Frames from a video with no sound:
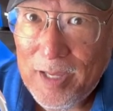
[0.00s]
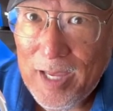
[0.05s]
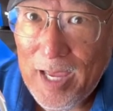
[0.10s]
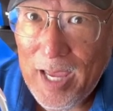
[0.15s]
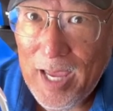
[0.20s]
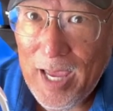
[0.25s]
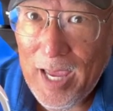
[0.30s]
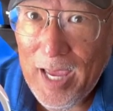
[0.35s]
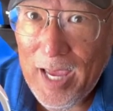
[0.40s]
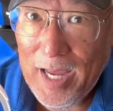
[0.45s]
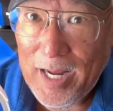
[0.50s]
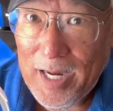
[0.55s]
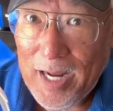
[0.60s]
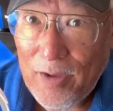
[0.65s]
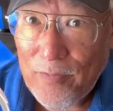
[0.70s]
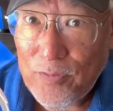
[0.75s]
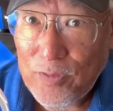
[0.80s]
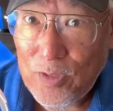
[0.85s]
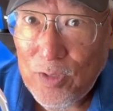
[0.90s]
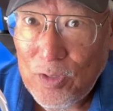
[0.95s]
and
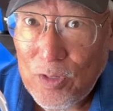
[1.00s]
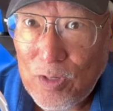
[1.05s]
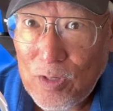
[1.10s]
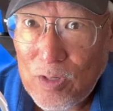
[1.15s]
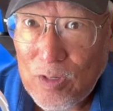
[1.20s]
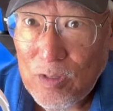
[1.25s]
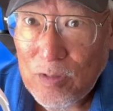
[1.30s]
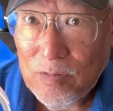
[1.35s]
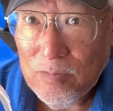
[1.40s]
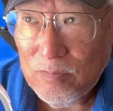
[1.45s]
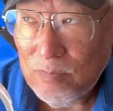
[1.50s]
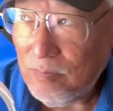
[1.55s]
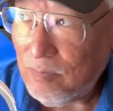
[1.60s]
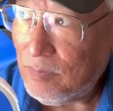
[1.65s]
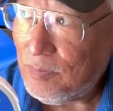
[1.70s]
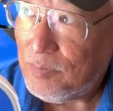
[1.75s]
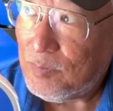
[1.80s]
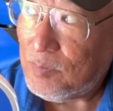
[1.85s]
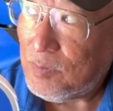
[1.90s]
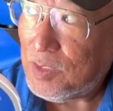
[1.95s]
after,
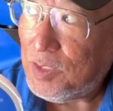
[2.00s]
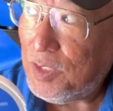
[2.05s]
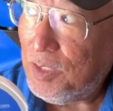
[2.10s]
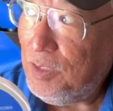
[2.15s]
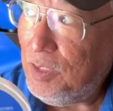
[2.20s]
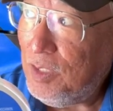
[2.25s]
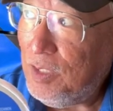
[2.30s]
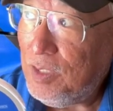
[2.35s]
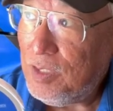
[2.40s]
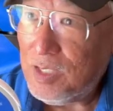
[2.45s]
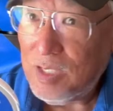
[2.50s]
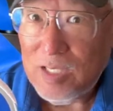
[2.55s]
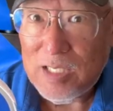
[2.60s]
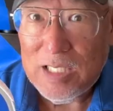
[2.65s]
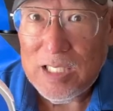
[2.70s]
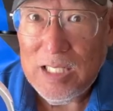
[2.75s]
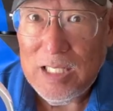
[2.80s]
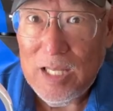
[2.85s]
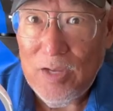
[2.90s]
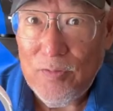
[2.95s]
geez, it was
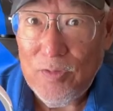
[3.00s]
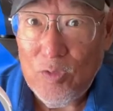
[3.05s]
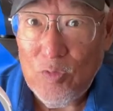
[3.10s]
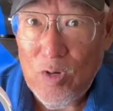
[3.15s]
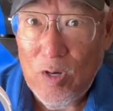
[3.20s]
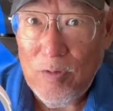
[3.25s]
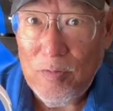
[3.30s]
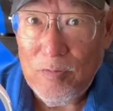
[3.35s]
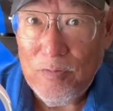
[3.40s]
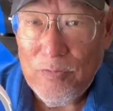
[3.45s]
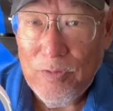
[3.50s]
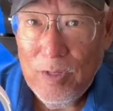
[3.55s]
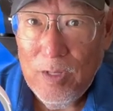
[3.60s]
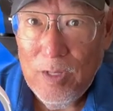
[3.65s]
11-12